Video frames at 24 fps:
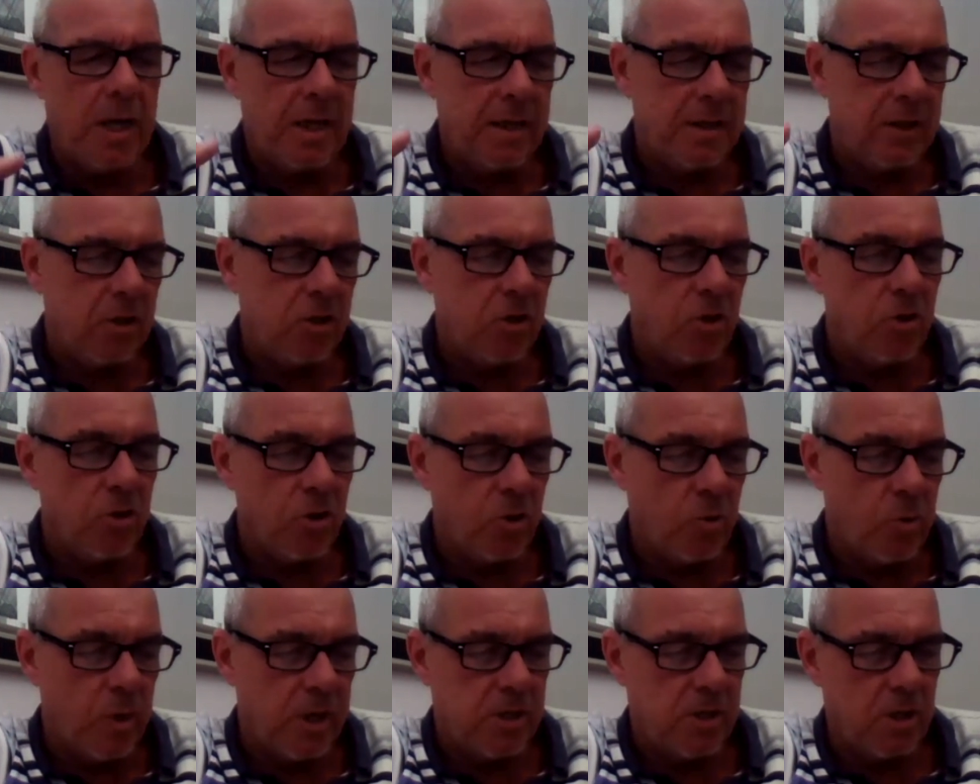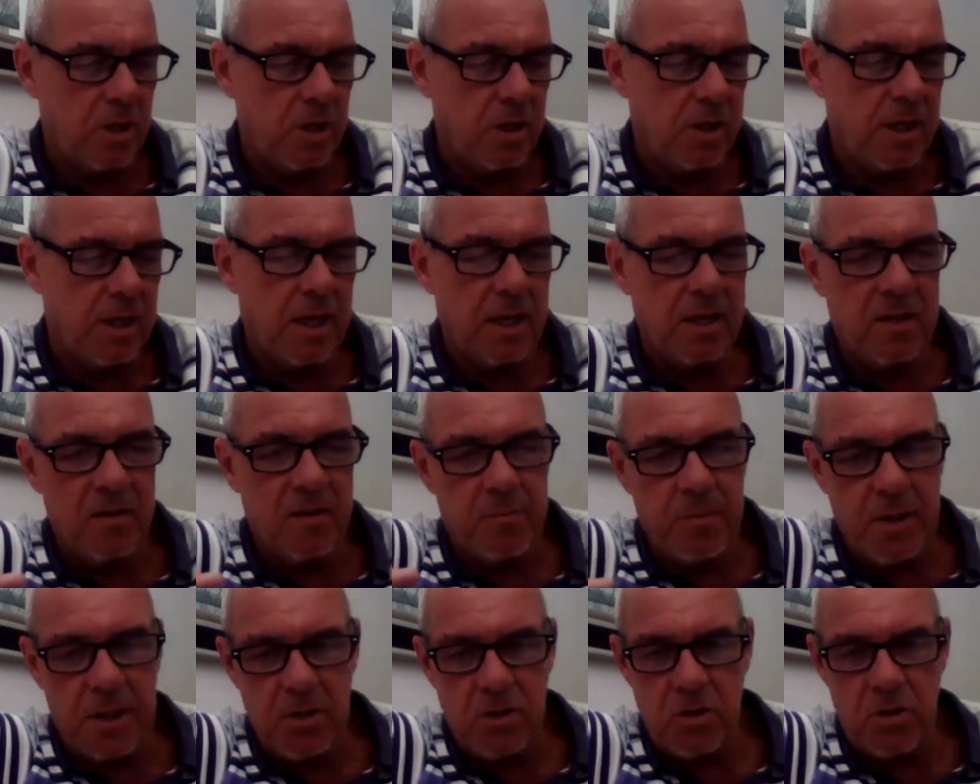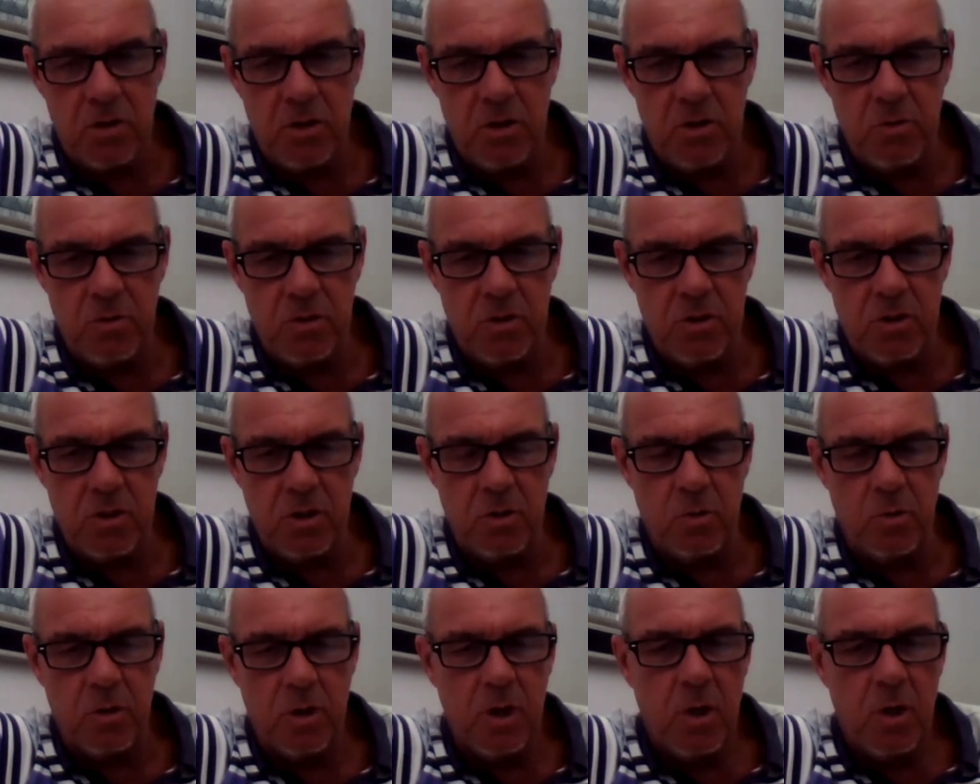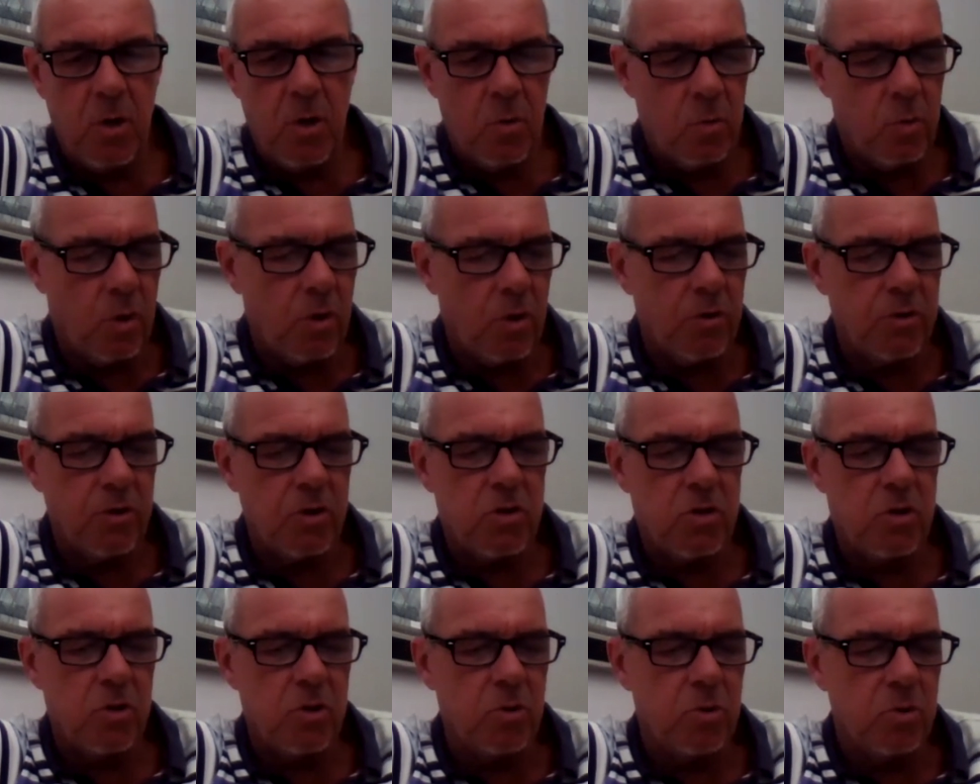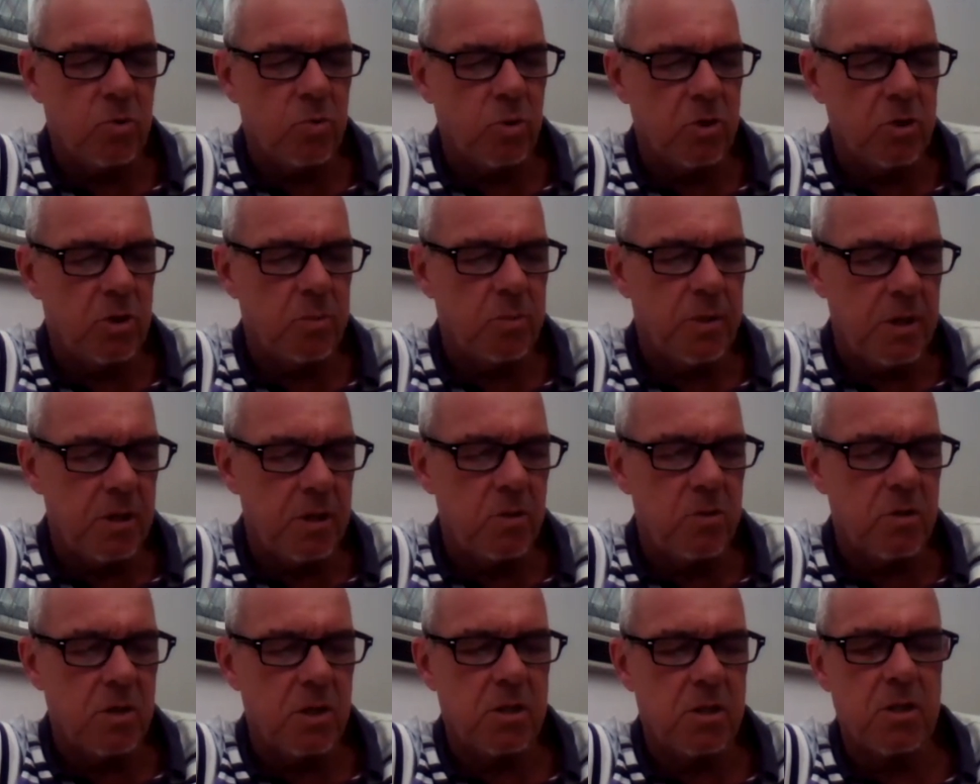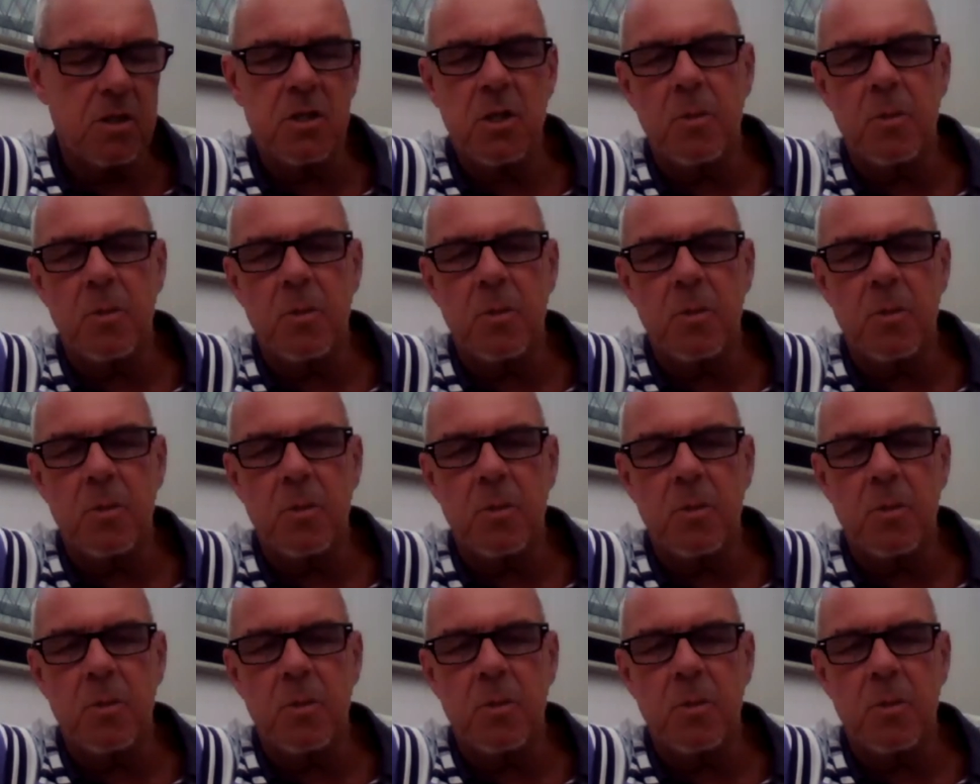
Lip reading: And then the other question on that, you mentioned News 2. What other tools would you be using to